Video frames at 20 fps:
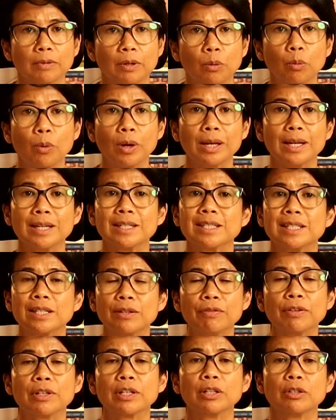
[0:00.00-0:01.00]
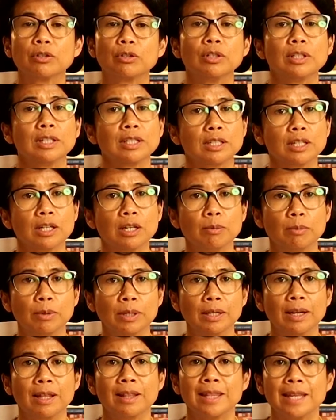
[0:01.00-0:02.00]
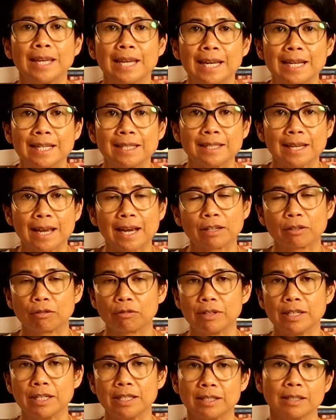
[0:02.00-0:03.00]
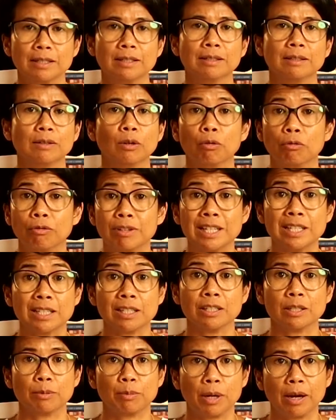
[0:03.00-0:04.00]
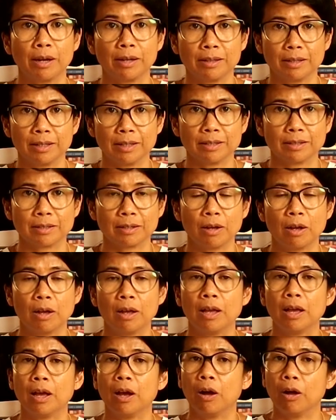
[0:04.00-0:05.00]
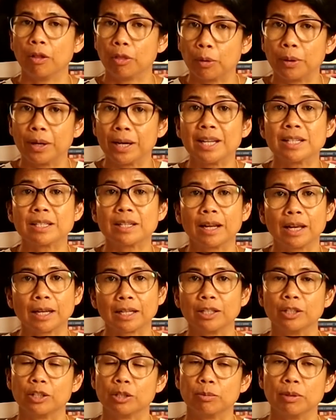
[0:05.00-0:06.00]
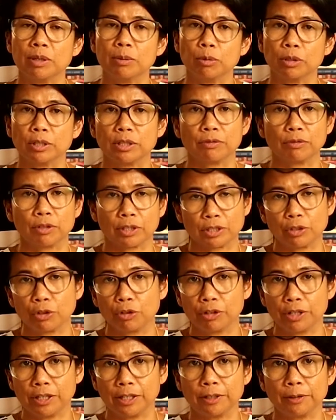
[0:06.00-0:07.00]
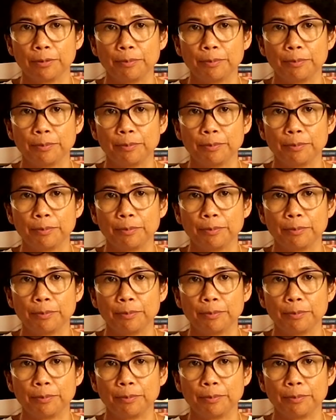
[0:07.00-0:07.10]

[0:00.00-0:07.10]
Well, it's difficult to determine the exact reason or reasons behind this, although it is likely to be multifactorial.